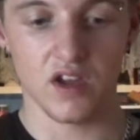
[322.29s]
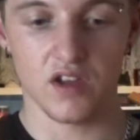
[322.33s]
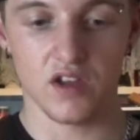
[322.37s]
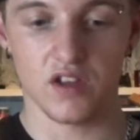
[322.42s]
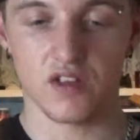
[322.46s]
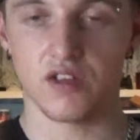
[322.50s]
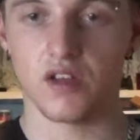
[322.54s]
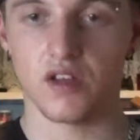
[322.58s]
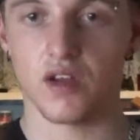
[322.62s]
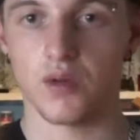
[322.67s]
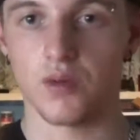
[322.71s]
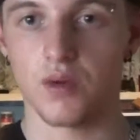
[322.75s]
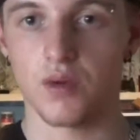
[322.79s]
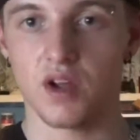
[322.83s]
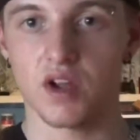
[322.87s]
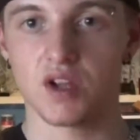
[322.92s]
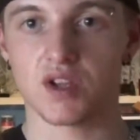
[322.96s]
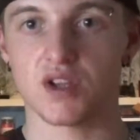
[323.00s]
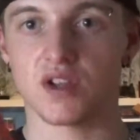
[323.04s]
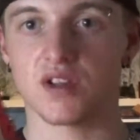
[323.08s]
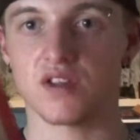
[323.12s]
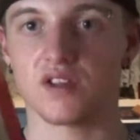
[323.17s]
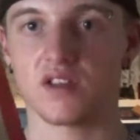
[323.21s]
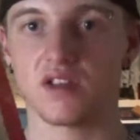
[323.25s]
So
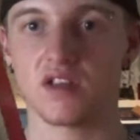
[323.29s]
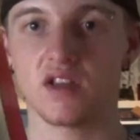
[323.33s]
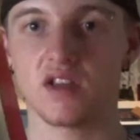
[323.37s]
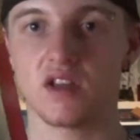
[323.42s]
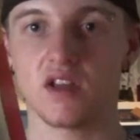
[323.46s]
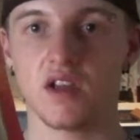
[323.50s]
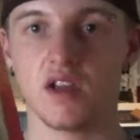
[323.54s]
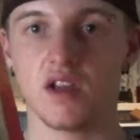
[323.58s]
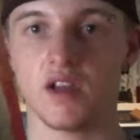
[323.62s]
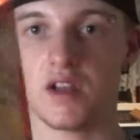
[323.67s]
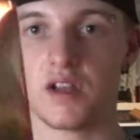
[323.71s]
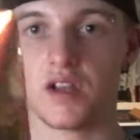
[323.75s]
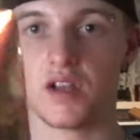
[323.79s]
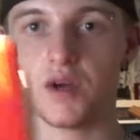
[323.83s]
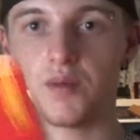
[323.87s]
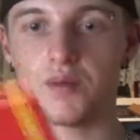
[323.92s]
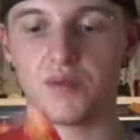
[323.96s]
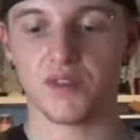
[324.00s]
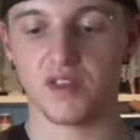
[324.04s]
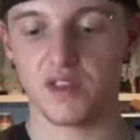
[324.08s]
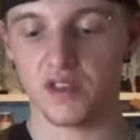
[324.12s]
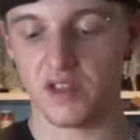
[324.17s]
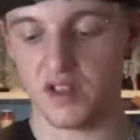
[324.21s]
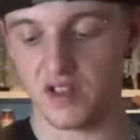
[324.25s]
as you can see, it
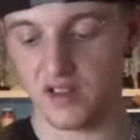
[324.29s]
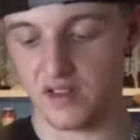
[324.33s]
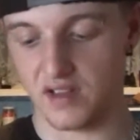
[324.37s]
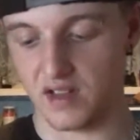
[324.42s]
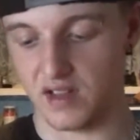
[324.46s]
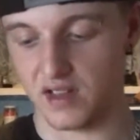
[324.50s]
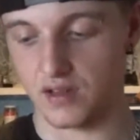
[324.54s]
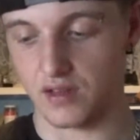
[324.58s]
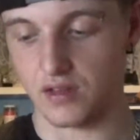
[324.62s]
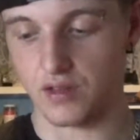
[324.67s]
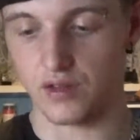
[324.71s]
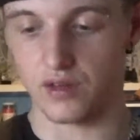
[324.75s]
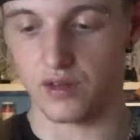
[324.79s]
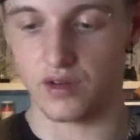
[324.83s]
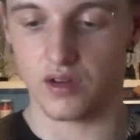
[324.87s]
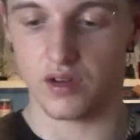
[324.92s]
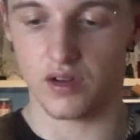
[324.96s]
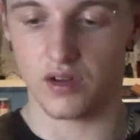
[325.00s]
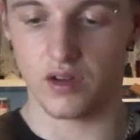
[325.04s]
comes in the standard